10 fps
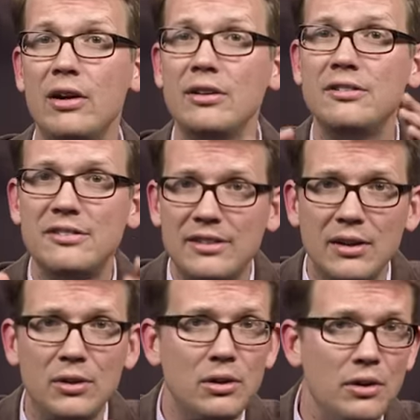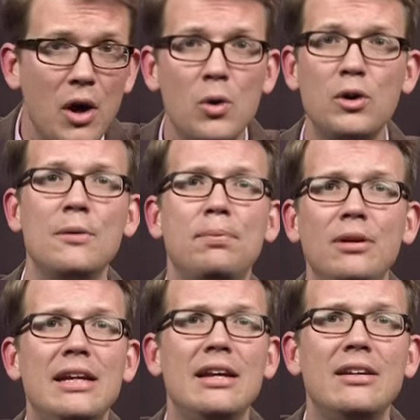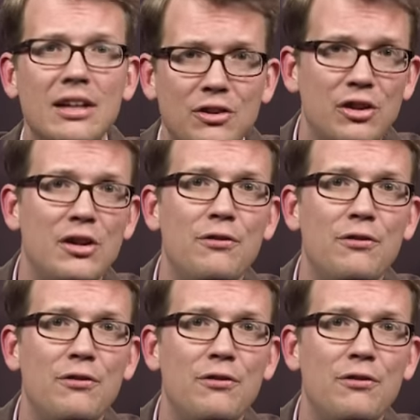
there is still no complete edition